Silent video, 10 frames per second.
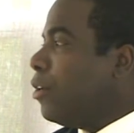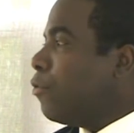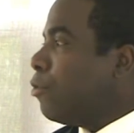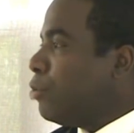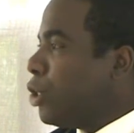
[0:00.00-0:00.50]

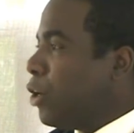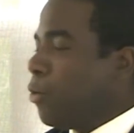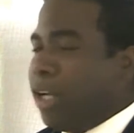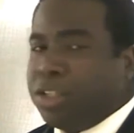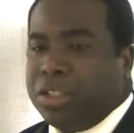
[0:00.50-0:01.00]
from
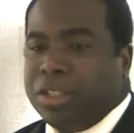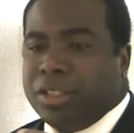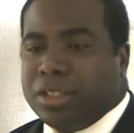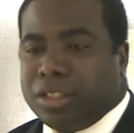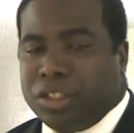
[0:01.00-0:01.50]
generation
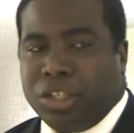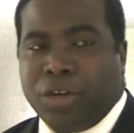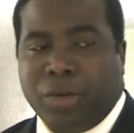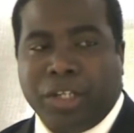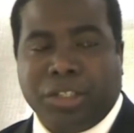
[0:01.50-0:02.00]
to
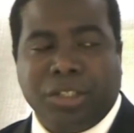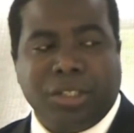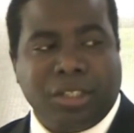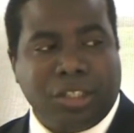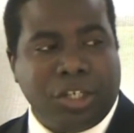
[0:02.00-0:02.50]
generation
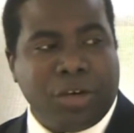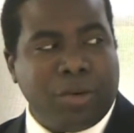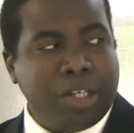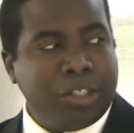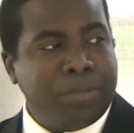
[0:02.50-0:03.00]
to
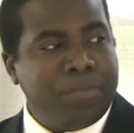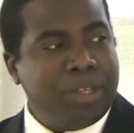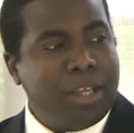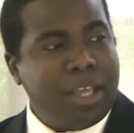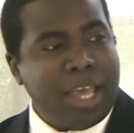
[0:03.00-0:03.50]
generation.
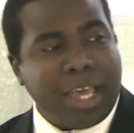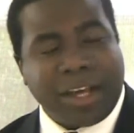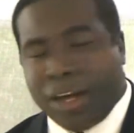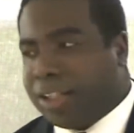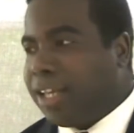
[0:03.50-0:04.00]
A
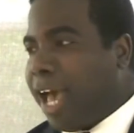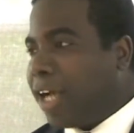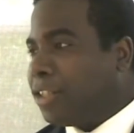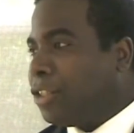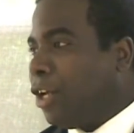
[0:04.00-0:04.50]
call to
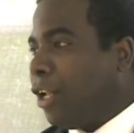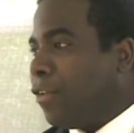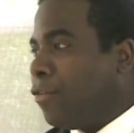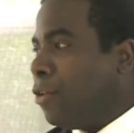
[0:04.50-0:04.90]
action to all of